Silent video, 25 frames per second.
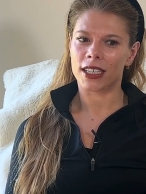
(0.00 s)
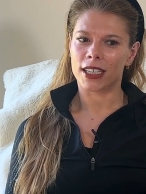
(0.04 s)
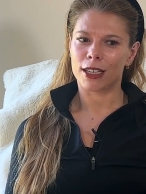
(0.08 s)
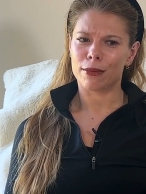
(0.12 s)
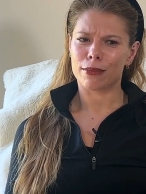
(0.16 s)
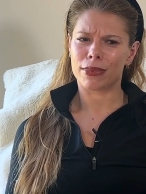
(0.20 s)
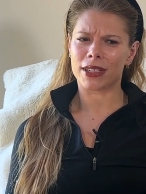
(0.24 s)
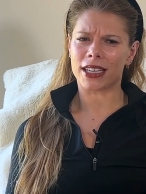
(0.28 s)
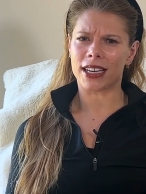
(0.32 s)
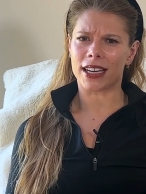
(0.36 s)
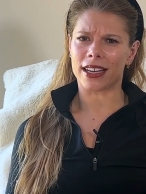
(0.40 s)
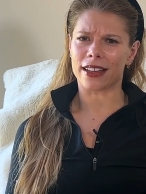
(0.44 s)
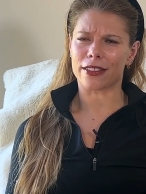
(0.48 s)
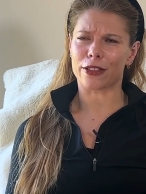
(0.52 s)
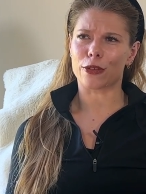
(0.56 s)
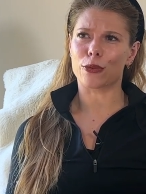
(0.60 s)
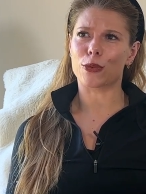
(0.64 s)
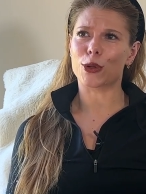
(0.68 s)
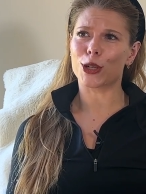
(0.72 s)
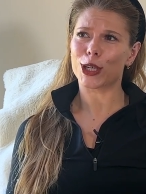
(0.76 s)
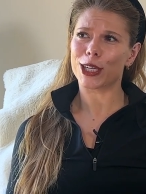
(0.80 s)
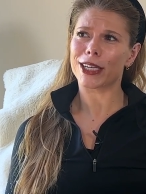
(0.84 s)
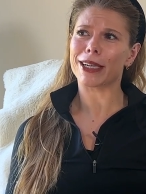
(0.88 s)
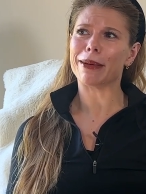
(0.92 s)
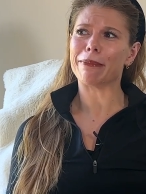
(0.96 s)
yeah, the
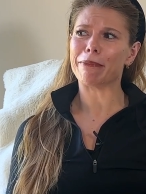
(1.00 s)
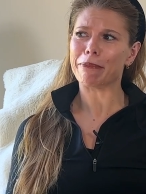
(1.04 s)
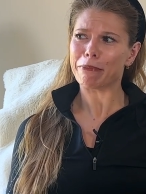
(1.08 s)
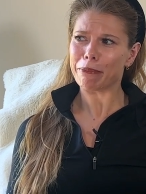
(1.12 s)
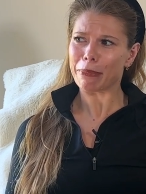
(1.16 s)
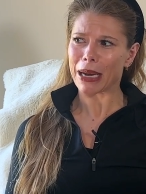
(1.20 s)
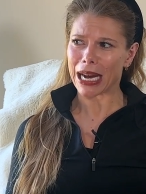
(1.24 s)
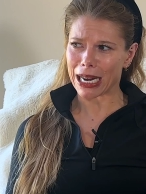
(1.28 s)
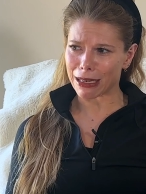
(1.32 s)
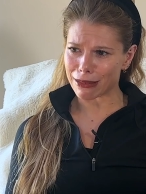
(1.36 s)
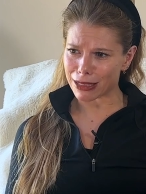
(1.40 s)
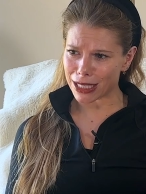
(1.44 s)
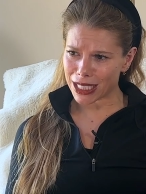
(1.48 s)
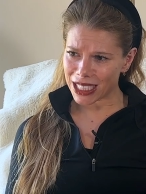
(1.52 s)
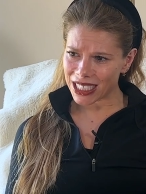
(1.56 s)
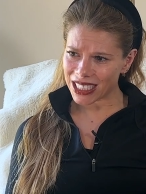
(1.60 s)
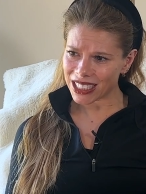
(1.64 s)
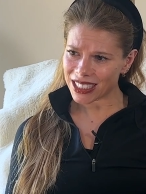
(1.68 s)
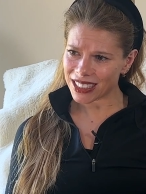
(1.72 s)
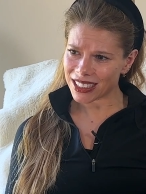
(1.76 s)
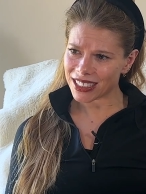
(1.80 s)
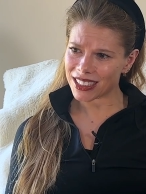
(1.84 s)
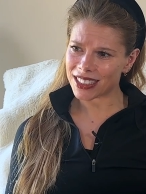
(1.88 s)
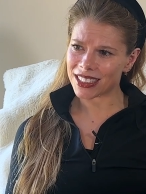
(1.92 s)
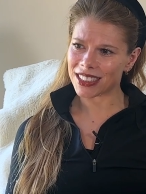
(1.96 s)
word
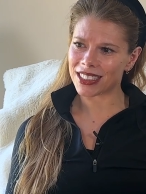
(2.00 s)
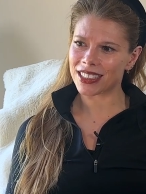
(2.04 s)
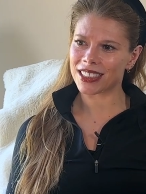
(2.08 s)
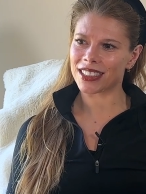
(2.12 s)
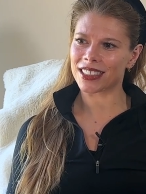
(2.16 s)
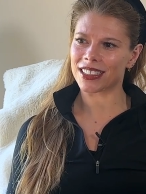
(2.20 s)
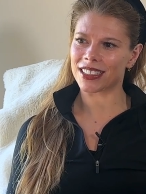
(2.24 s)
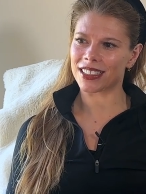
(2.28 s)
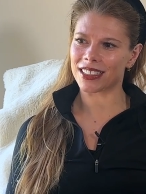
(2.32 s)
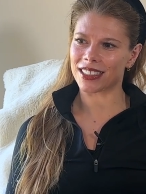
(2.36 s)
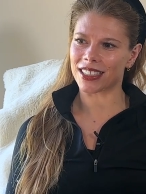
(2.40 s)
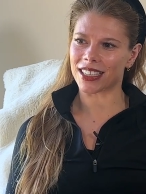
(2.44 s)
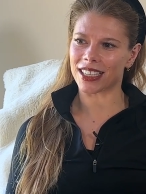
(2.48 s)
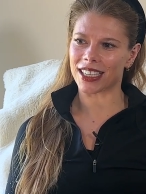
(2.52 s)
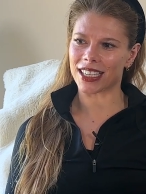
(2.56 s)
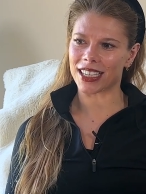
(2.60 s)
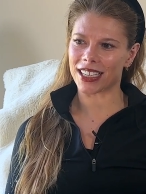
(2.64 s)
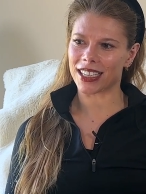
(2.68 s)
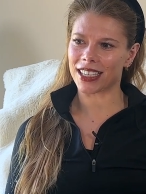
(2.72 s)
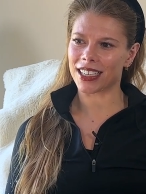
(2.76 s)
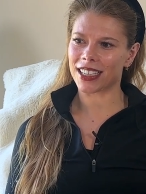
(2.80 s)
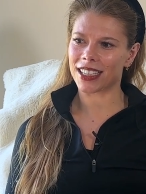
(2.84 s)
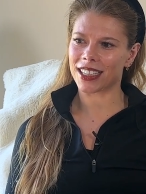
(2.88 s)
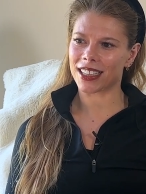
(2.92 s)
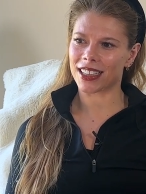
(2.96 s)
embarrassed,
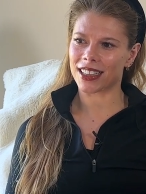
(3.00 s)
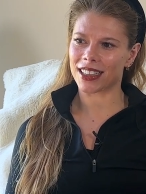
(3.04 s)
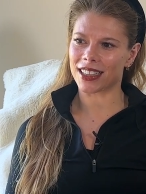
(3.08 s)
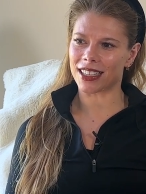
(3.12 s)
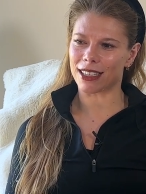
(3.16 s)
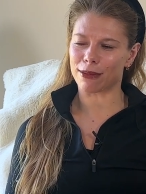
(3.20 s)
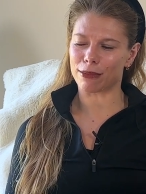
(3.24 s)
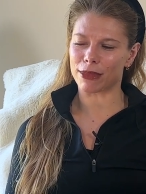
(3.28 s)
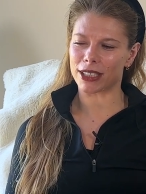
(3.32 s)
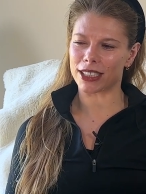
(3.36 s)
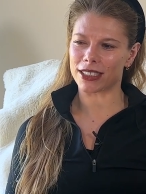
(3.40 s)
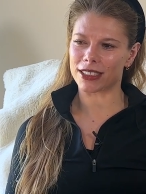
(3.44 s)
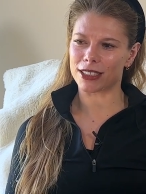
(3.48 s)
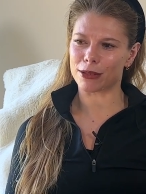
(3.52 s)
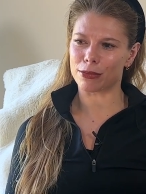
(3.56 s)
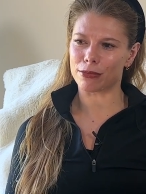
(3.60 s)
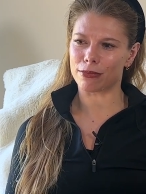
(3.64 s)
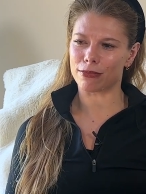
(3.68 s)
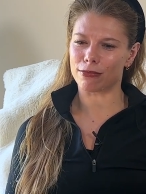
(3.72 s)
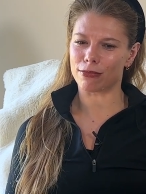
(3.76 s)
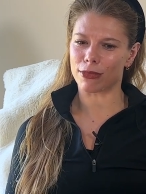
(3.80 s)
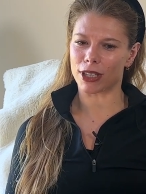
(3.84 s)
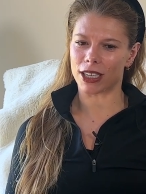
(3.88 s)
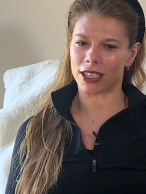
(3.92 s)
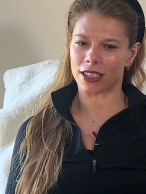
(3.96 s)
like, that makes
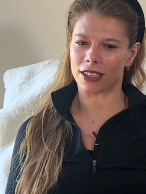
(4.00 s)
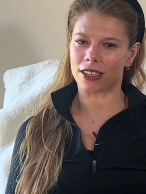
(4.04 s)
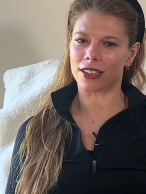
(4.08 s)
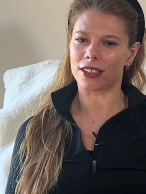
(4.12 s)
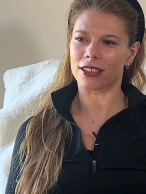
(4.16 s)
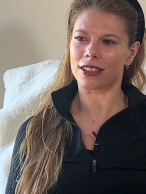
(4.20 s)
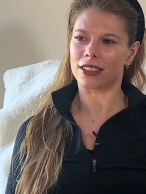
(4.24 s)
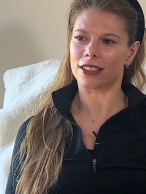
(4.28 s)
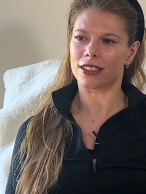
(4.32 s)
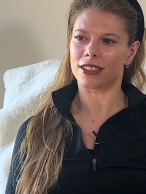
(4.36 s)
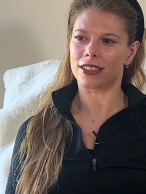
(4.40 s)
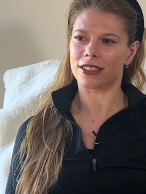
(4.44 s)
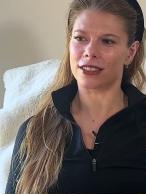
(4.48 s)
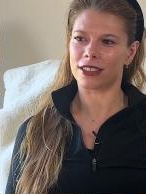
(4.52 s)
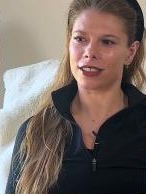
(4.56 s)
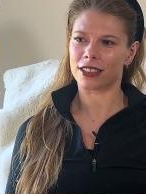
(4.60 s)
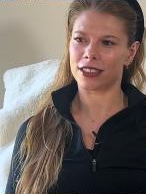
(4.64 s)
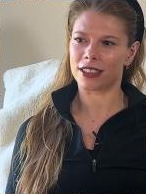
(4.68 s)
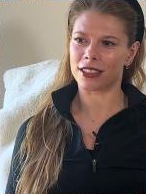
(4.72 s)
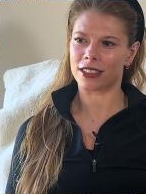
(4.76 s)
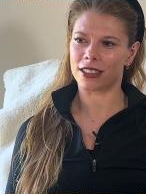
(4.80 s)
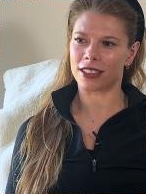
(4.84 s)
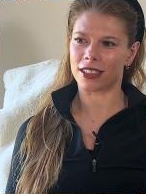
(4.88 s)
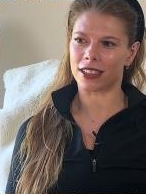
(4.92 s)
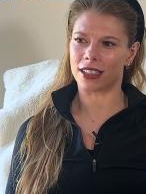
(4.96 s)
my heart hurt.
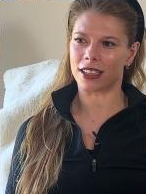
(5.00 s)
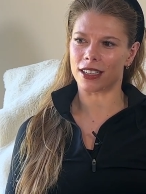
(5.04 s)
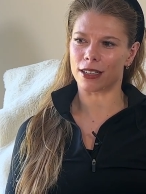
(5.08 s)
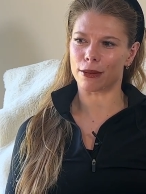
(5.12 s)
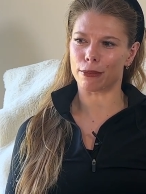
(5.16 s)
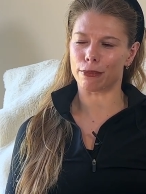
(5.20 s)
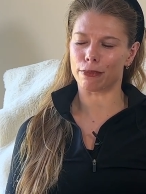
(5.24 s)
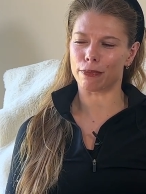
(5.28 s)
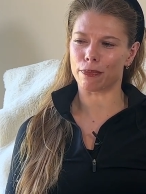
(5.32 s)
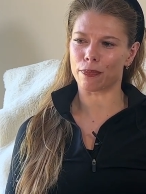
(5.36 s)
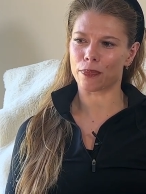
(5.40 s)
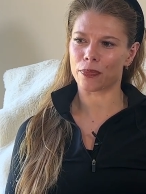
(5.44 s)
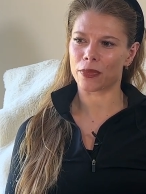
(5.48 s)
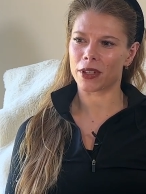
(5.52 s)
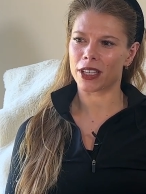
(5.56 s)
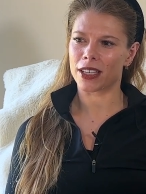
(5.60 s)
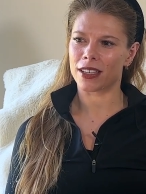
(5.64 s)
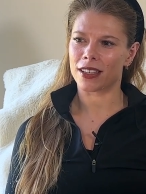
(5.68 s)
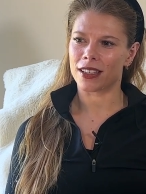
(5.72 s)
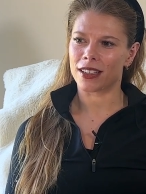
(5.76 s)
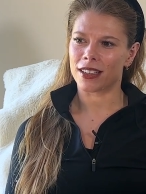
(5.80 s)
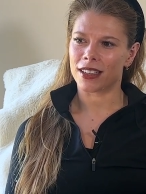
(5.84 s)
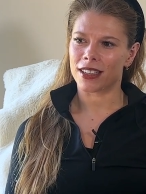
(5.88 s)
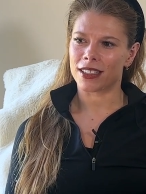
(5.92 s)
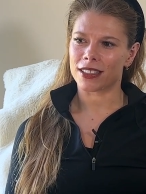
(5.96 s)

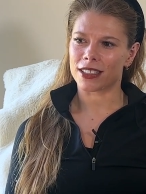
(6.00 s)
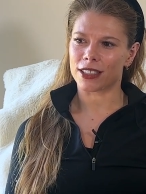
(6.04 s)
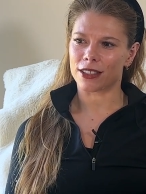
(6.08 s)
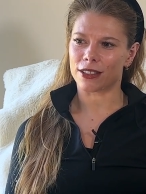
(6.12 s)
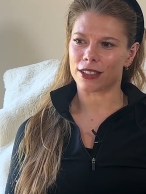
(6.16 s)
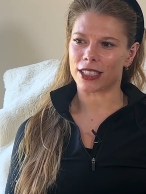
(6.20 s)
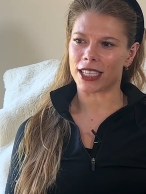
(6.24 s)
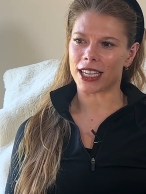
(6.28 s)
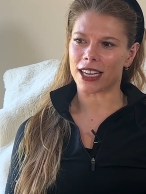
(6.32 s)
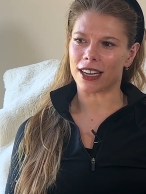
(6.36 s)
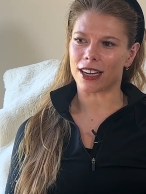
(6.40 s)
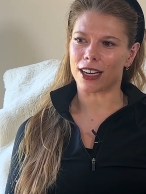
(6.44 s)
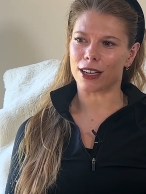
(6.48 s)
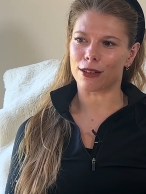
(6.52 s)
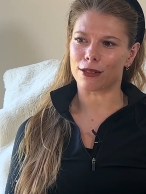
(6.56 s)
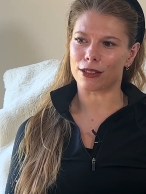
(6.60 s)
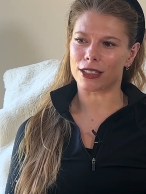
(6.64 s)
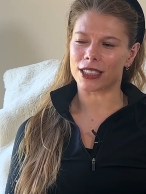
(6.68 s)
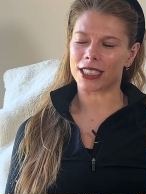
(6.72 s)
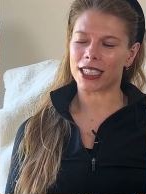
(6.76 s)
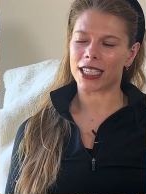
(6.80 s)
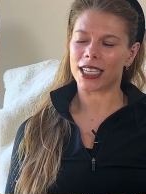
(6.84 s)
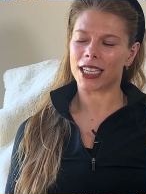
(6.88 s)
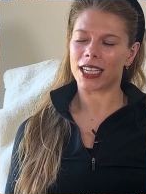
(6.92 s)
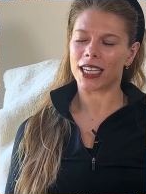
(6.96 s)
So yeah, I
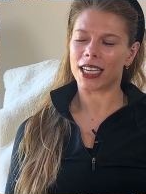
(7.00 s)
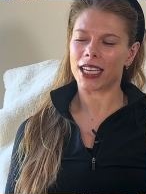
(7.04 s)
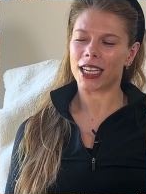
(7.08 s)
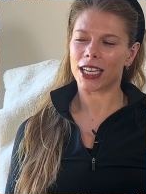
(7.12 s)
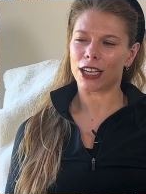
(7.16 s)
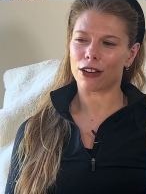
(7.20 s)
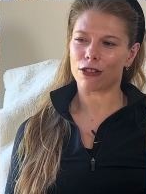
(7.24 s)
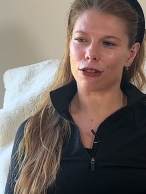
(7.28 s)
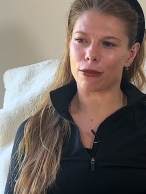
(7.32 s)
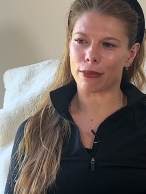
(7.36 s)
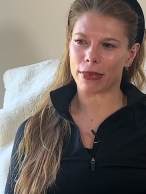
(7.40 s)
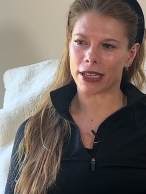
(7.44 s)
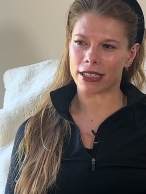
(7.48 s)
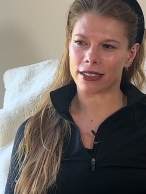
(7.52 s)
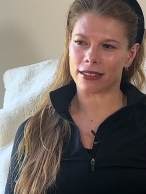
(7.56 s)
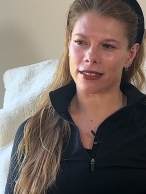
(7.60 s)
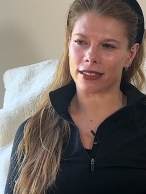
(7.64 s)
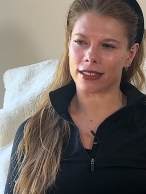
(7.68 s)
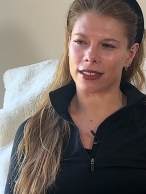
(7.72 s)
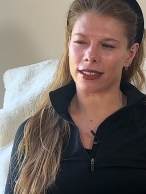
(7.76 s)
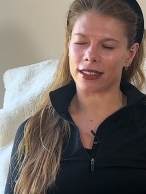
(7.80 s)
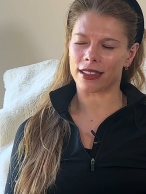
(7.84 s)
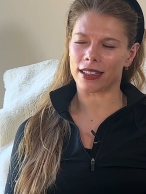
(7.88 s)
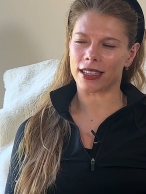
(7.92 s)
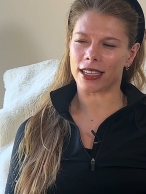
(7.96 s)
would
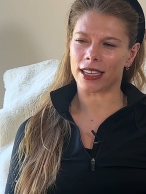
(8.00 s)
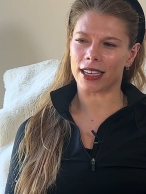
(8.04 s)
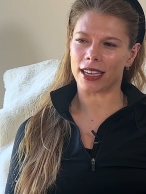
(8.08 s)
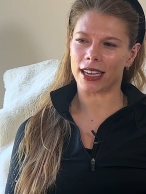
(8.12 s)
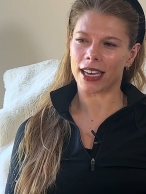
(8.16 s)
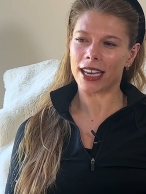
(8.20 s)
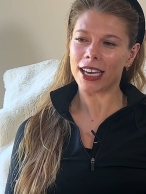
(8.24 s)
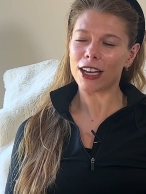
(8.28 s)
incrementally